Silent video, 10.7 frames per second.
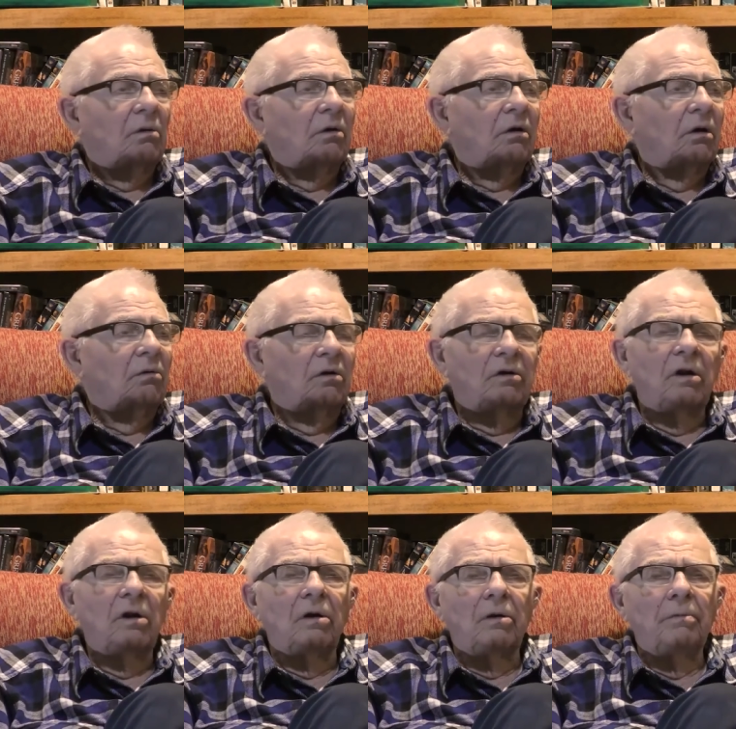we go to
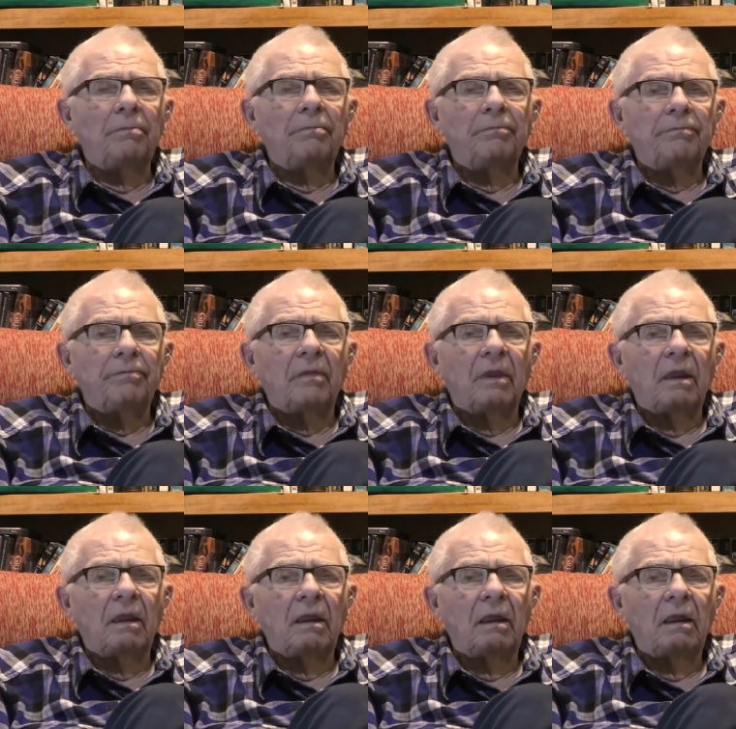dinner.
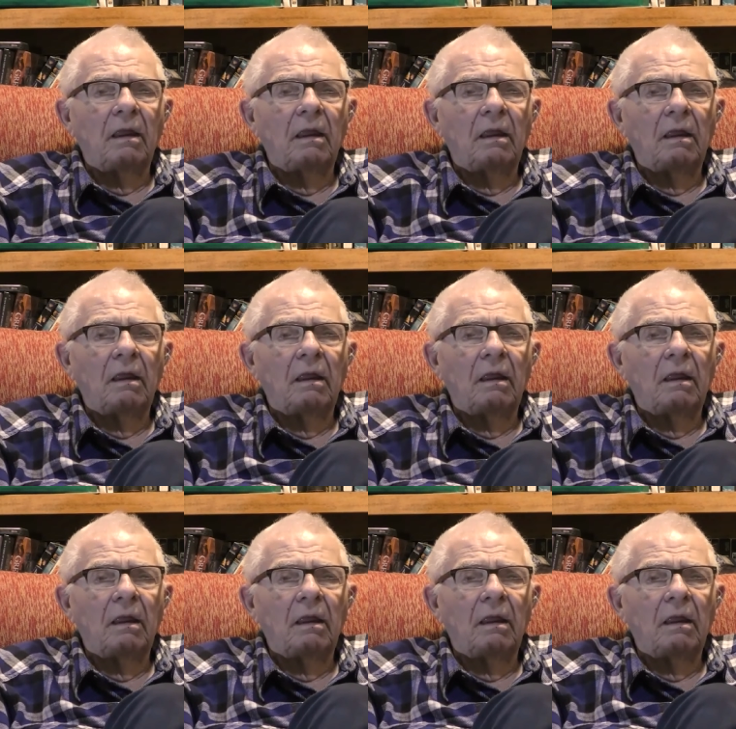That sounds good,